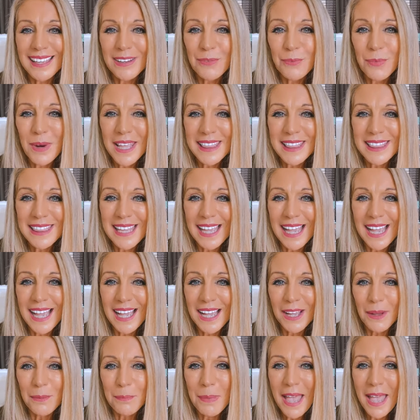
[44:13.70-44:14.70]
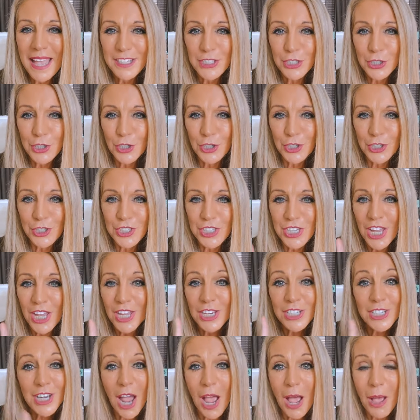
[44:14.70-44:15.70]
with Pastors
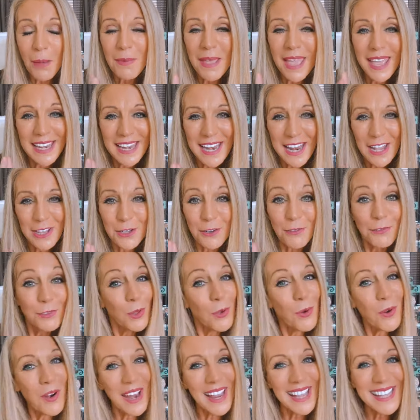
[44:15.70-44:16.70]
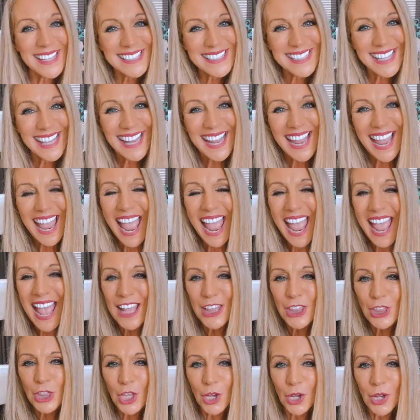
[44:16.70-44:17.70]
Tom and Heather Flores
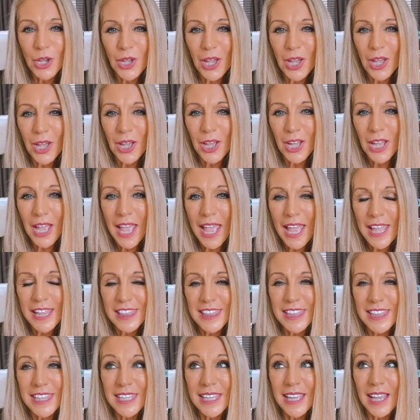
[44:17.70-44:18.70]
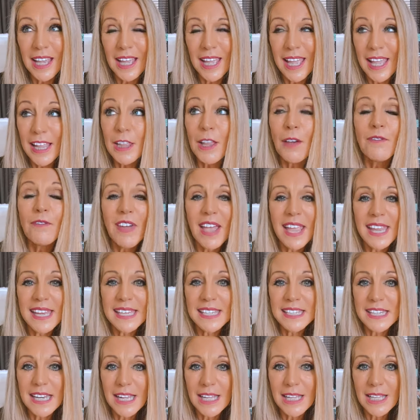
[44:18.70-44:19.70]
at the
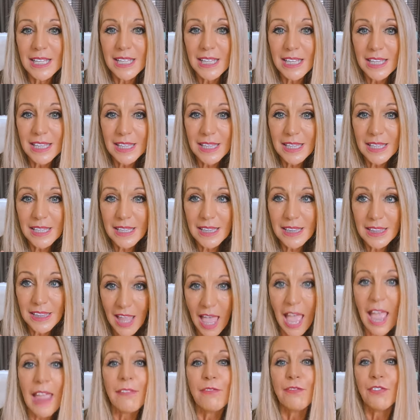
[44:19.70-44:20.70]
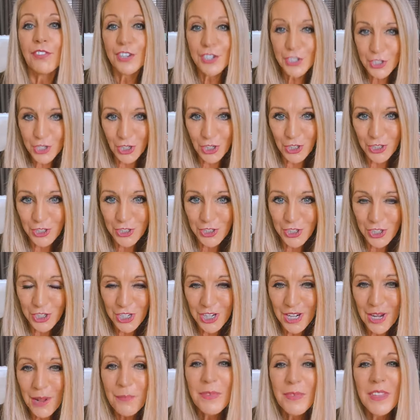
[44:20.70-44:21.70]
Elevate Life
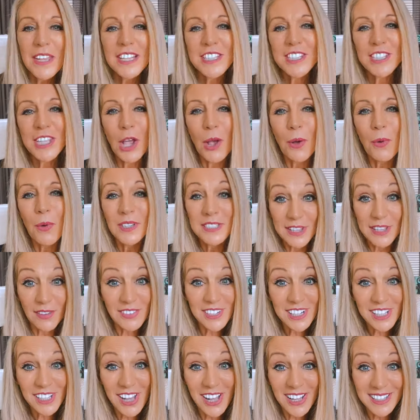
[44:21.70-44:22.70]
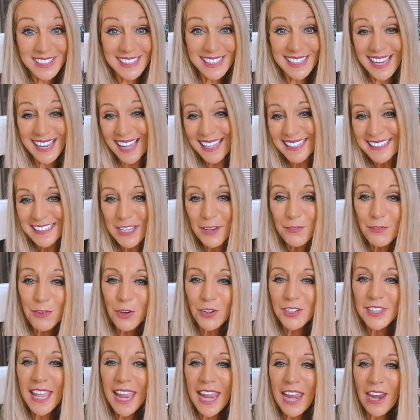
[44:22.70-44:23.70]
Church. So 7:00 tonight. So if
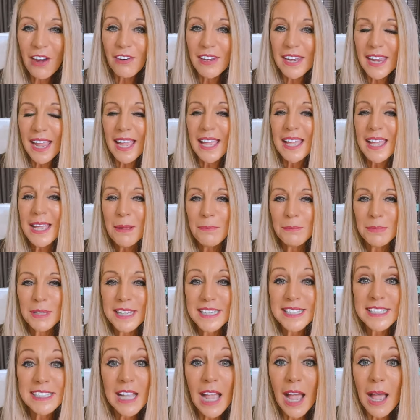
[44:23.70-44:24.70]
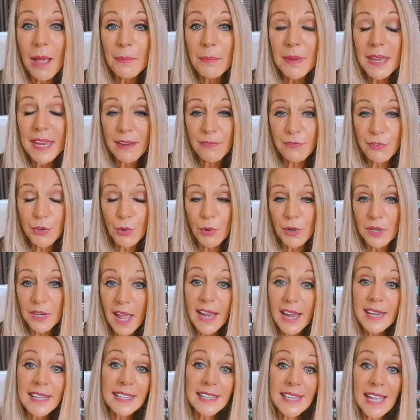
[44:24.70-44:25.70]
you're in the area, please come. If you are
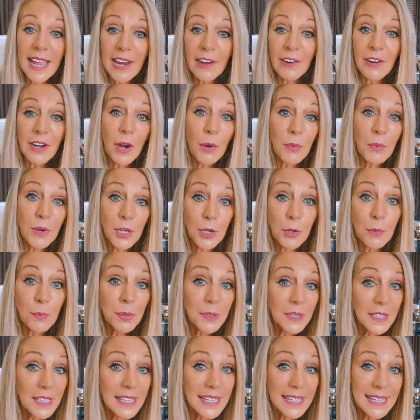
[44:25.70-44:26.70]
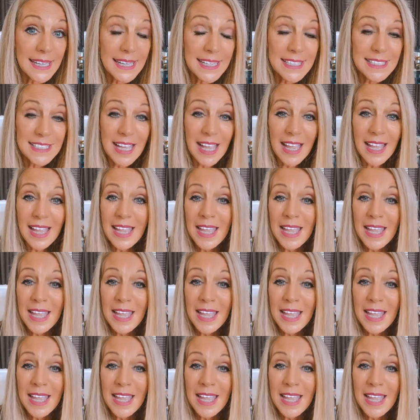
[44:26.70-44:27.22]
not in the area, will you please